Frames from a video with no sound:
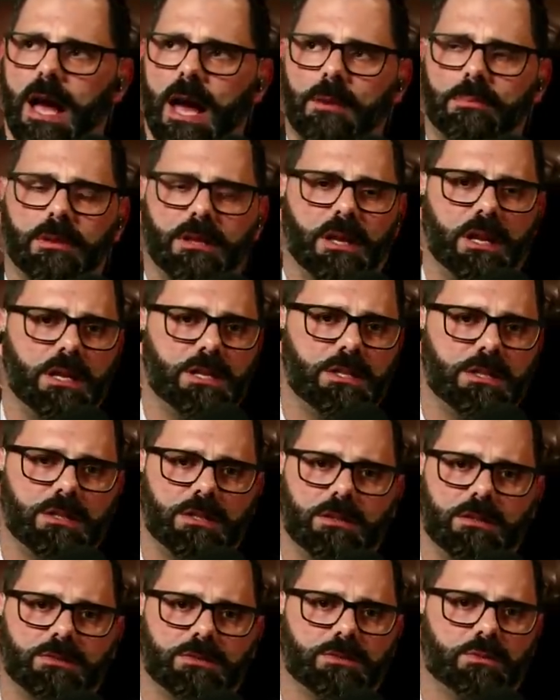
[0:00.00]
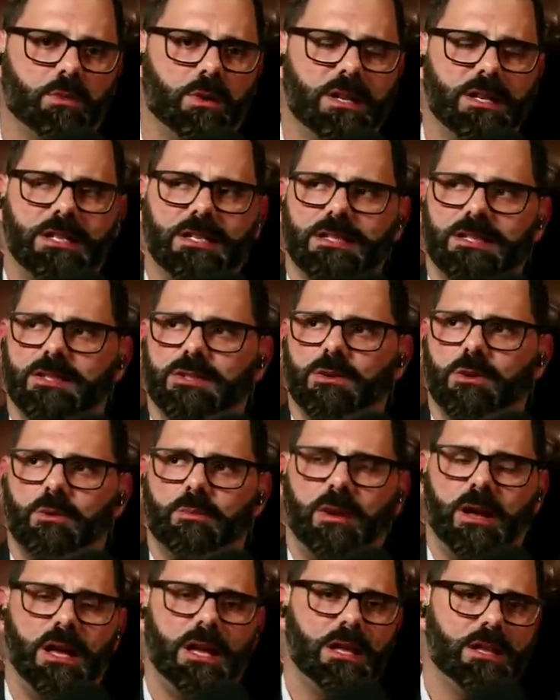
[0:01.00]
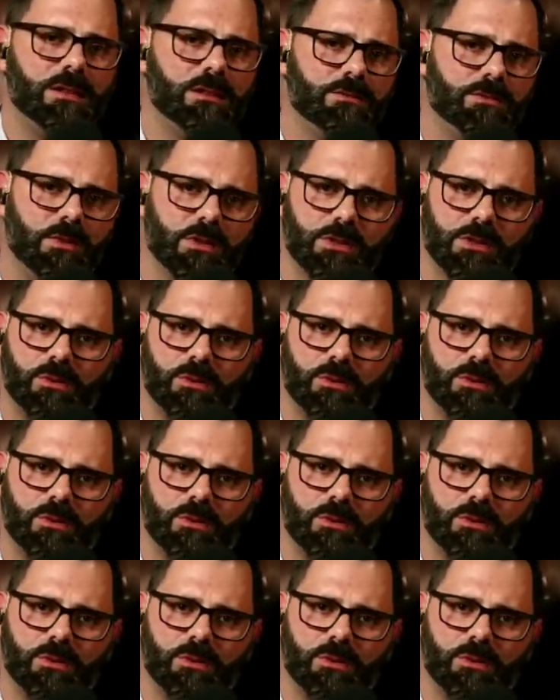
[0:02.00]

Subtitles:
application of what it is to obey the 1